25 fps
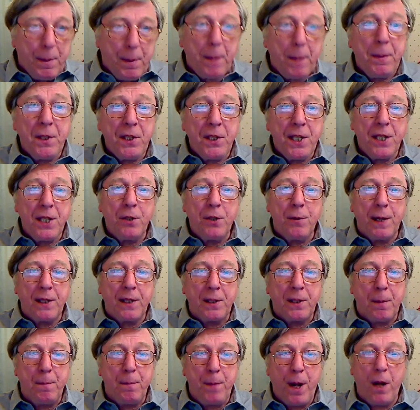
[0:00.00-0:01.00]
BBC
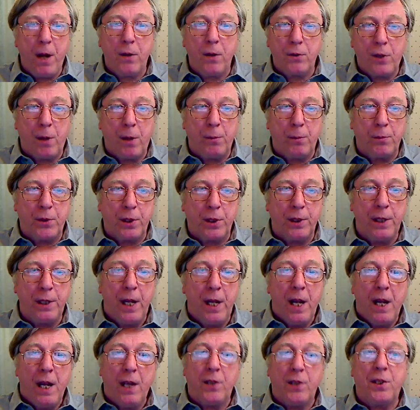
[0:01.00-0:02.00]
director Mark Thompson
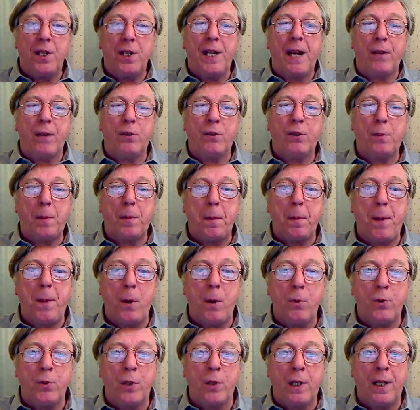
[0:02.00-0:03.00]
has announced a
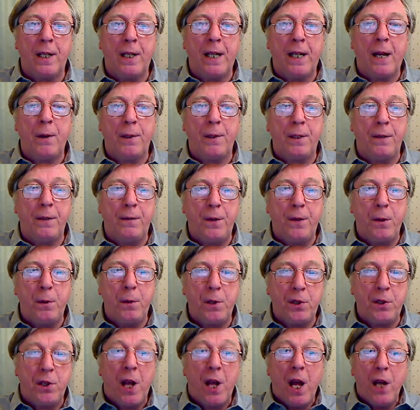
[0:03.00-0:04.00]
proposal allowing the
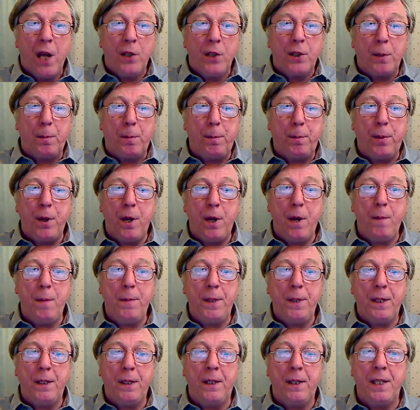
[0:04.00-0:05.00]
viewers to
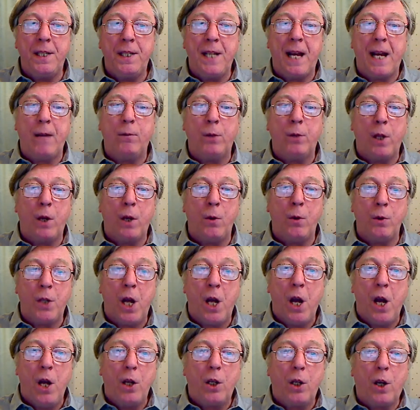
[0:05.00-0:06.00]
permanently download
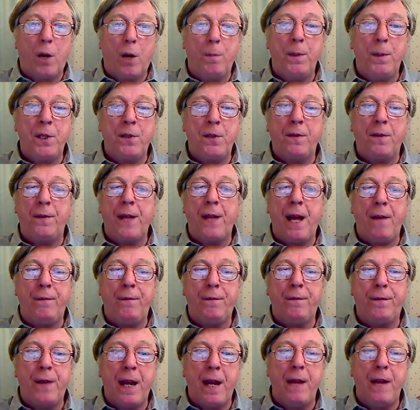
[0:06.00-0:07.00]
copies of their
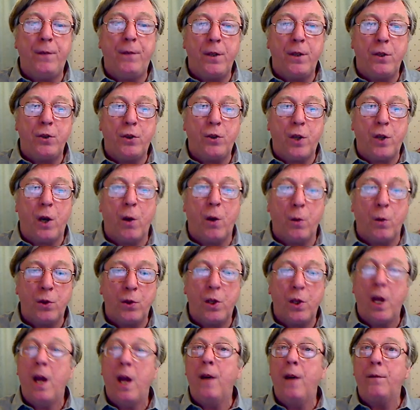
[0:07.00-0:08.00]
favourite
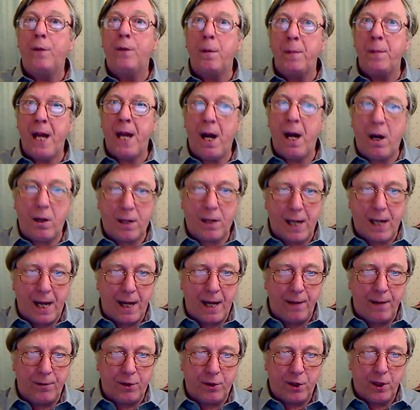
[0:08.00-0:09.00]
shows from the
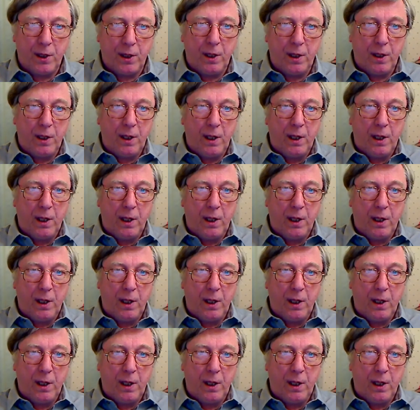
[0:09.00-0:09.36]
archives.